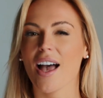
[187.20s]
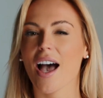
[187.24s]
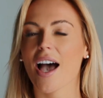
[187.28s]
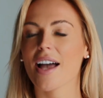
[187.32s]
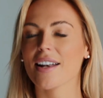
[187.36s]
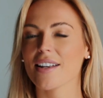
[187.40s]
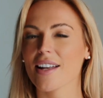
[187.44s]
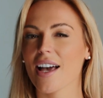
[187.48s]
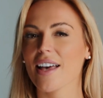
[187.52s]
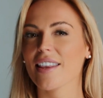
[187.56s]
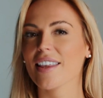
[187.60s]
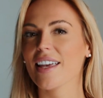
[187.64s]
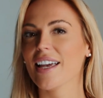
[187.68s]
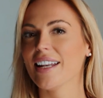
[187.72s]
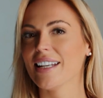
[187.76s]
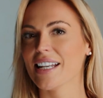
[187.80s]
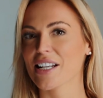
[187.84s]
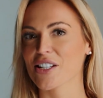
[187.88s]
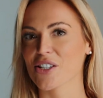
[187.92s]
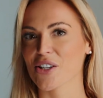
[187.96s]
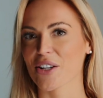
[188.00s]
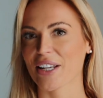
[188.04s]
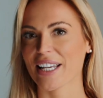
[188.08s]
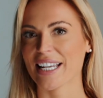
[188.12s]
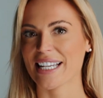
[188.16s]
Another
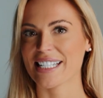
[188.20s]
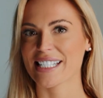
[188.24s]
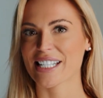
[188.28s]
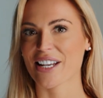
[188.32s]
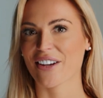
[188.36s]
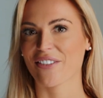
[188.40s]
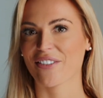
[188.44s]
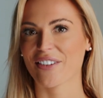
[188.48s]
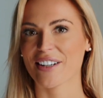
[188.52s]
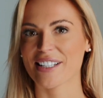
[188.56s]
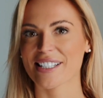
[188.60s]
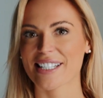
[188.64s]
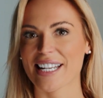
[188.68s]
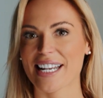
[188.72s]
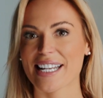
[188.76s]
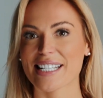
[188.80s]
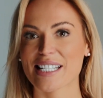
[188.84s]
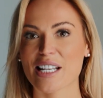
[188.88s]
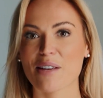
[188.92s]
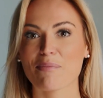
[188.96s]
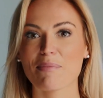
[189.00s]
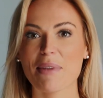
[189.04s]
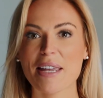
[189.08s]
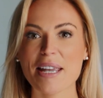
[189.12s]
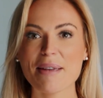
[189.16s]
initial key difference is
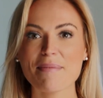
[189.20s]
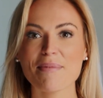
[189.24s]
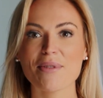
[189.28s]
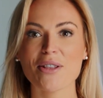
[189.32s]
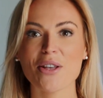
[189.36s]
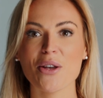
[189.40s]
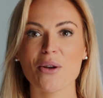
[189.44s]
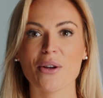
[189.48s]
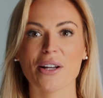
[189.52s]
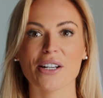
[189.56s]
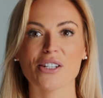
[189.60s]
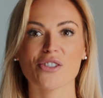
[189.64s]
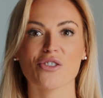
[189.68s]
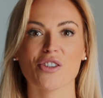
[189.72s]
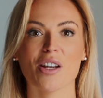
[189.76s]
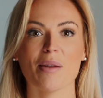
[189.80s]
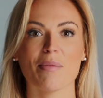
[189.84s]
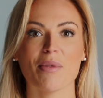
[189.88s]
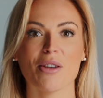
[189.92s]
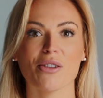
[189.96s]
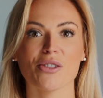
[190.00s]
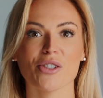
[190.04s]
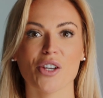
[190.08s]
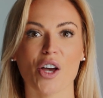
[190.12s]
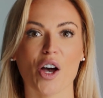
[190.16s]
that people who
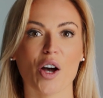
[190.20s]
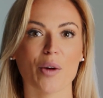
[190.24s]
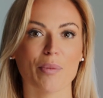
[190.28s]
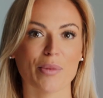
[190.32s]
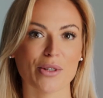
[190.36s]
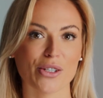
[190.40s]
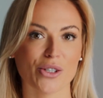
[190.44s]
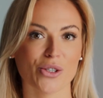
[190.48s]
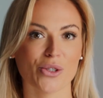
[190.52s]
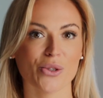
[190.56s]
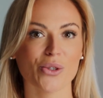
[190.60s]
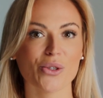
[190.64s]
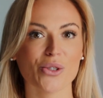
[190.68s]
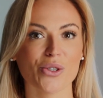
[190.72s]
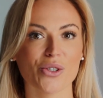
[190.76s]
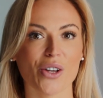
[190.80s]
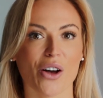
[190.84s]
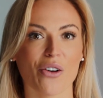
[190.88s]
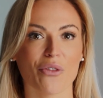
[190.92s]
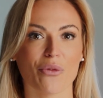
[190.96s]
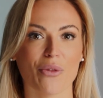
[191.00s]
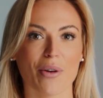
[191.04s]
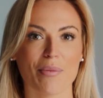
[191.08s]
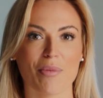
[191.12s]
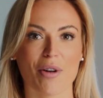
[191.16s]
contribute to open source
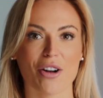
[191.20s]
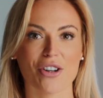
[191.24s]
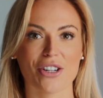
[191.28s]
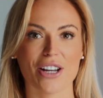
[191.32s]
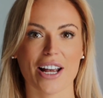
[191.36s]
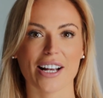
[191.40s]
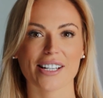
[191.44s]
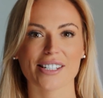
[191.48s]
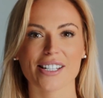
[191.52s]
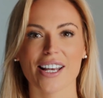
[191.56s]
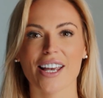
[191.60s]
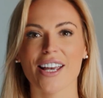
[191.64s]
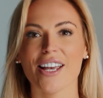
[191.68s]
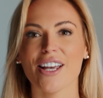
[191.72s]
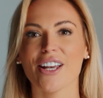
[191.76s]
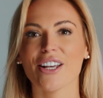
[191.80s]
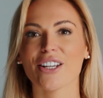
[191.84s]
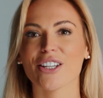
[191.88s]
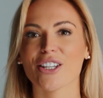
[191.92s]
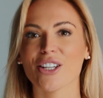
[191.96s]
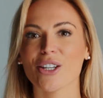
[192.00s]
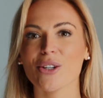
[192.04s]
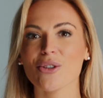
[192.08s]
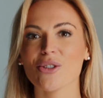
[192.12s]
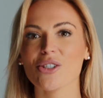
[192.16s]
software projects
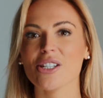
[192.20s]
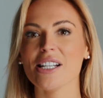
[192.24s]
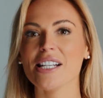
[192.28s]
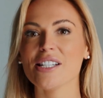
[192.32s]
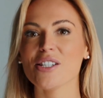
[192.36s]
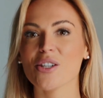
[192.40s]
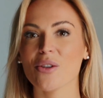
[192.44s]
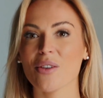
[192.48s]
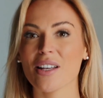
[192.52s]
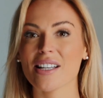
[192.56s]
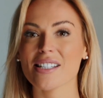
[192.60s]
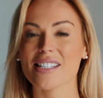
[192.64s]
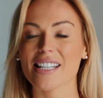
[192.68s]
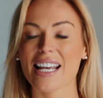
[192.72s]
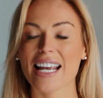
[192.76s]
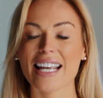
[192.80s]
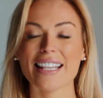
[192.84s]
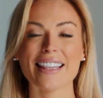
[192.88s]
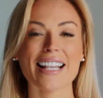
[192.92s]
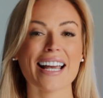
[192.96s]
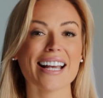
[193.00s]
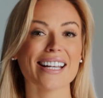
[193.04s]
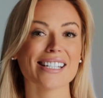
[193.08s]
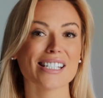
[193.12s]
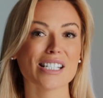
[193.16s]
usually do this
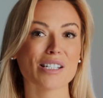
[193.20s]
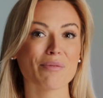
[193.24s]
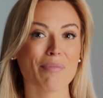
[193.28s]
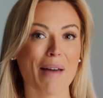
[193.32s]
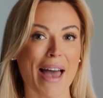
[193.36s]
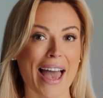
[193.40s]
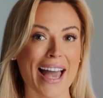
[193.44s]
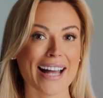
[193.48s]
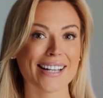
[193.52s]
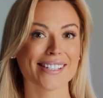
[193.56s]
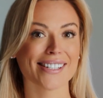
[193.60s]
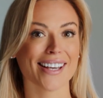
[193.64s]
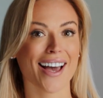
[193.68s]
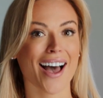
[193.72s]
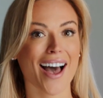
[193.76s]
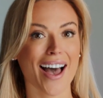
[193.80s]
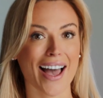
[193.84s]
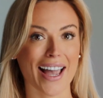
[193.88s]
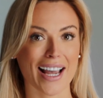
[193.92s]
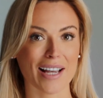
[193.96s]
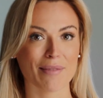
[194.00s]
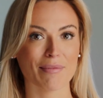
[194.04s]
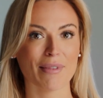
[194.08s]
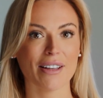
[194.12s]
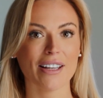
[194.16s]
in their spare
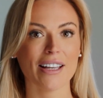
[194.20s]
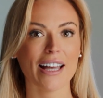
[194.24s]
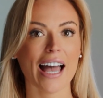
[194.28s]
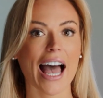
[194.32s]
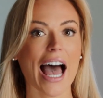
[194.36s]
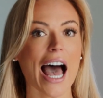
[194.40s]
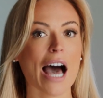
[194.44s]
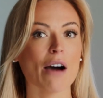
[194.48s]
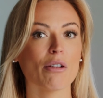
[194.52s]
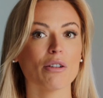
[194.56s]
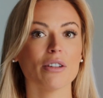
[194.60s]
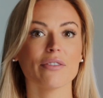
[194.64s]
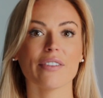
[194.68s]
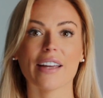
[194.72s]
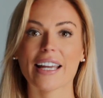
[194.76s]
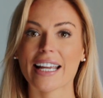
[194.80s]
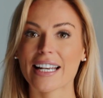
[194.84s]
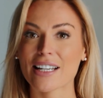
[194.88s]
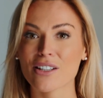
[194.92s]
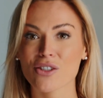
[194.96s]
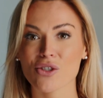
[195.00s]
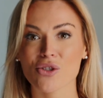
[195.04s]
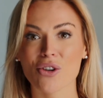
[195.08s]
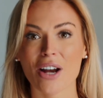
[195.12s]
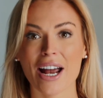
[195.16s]
time, out of
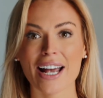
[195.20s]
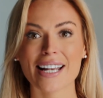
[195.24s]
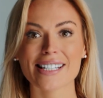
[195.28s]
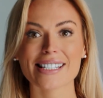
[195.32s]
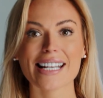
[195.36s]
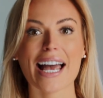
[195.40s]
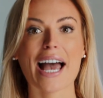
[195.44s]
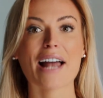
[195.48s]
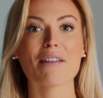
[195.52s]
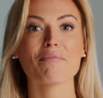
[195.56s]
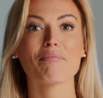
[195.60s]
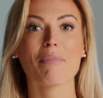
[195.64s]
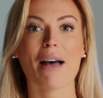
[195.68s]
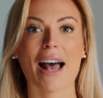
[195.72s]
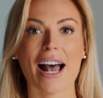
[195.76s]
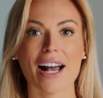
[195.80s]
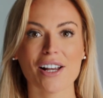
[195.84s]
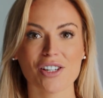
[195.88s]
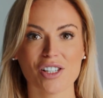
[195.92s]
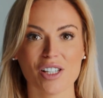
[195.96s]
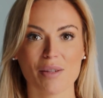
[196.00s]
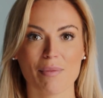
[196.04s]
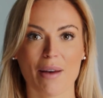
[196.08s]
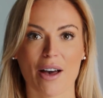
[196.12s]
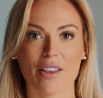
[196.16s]
interest and
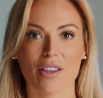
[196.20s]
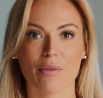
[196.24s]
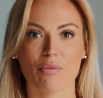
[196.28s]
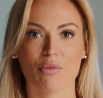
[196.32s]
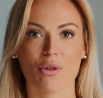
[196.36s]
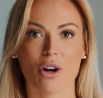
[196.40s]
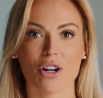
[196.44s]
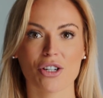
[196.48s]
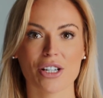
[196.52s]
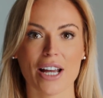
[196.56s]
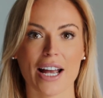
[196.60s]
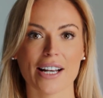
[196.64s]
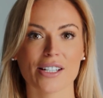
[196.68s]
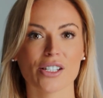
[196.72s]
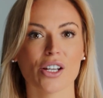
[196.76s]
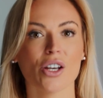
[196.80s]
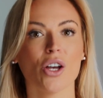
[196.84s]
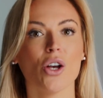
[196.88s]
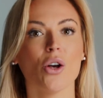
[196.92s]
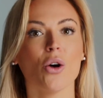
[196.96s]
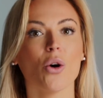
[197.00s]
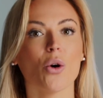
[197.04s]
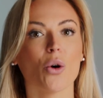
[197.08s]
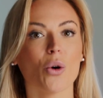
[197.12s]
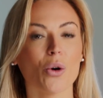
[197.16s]
passion about the project
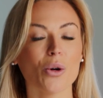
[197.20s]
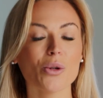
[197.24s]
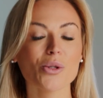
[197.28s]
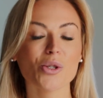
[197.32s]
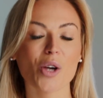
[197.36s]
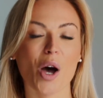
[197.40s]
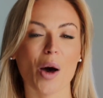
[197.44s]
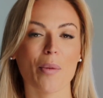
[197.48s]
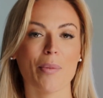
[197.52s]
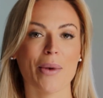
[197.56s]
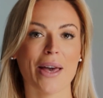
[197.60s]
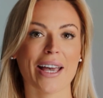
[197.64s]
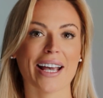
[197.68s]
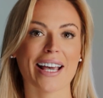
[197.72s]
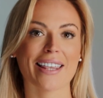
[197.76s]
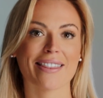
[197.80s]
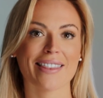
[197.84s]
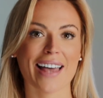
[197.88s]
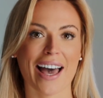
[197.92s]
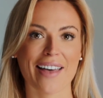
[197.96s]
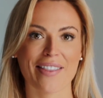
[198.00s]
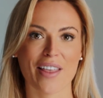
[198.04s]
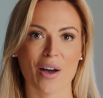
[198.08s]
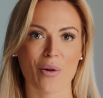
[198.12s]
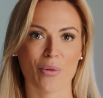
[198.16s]
or topic
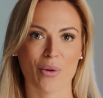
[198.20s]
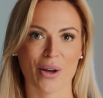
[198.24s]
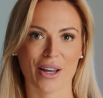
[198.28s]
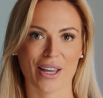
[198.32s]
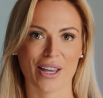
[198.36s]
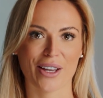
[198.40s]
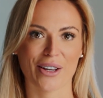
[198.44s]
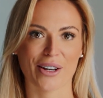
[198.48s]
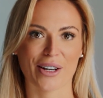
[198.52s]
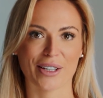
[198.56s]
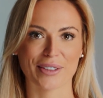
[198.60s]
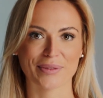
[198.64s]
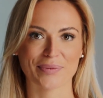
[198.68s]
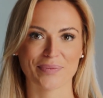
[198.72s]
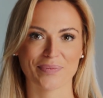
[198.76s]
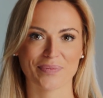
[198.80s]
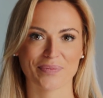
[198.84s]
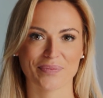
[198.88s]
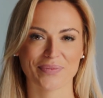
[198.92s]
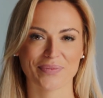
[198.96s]
that they're working on.